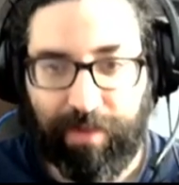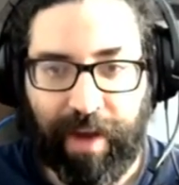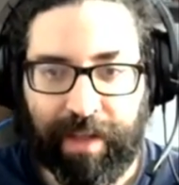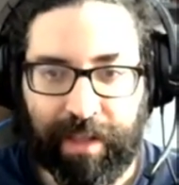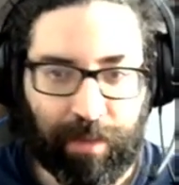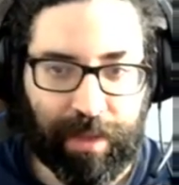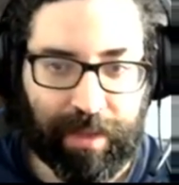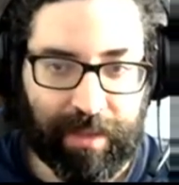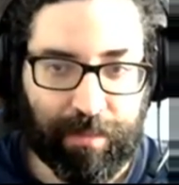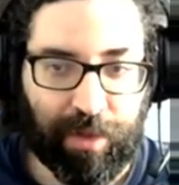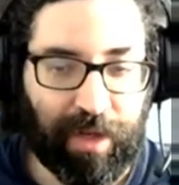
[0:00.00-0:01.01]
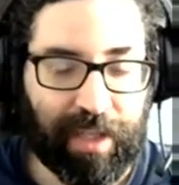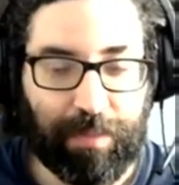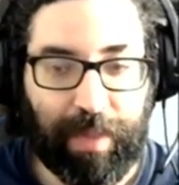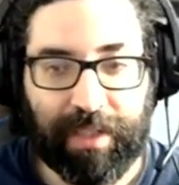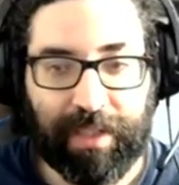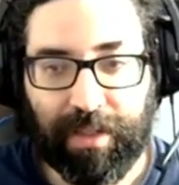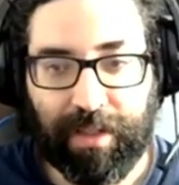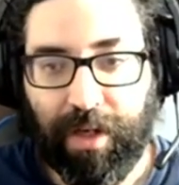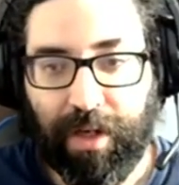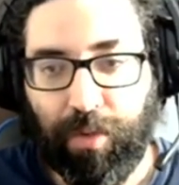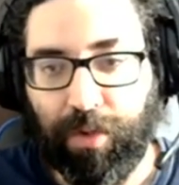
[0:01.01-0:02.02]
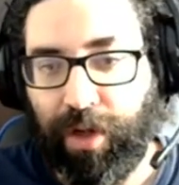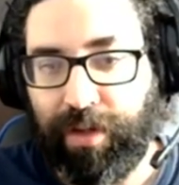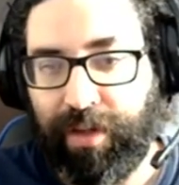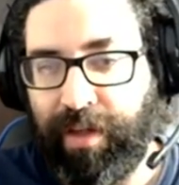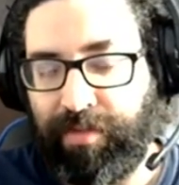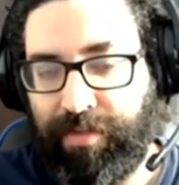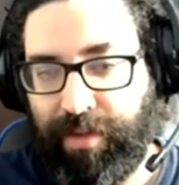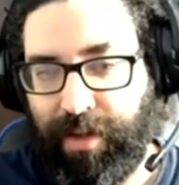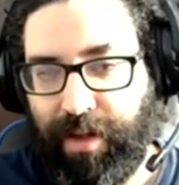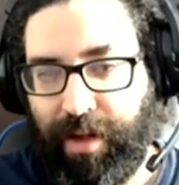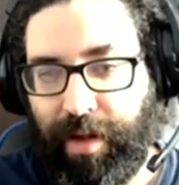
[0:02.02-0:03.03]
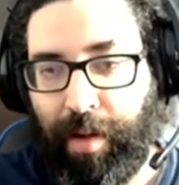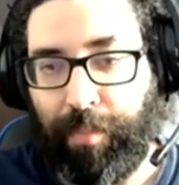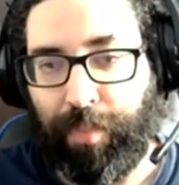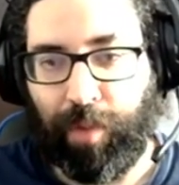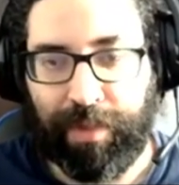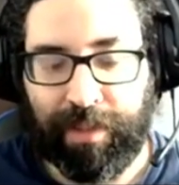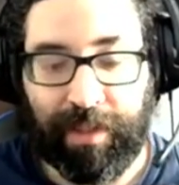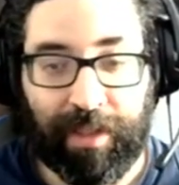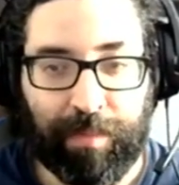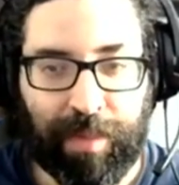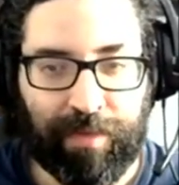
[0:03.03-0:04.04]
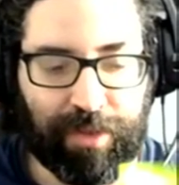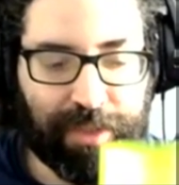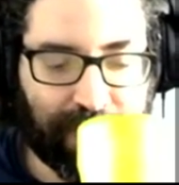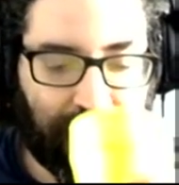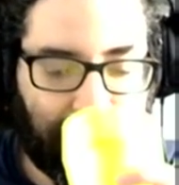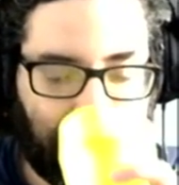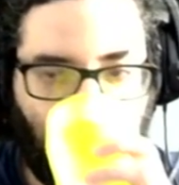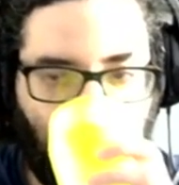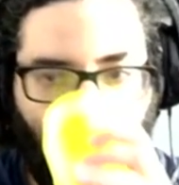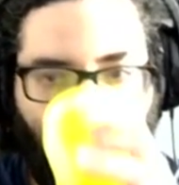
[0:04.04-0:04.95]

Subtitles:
defined, where the moduli space will not give a proper de Lie-Mumford stack.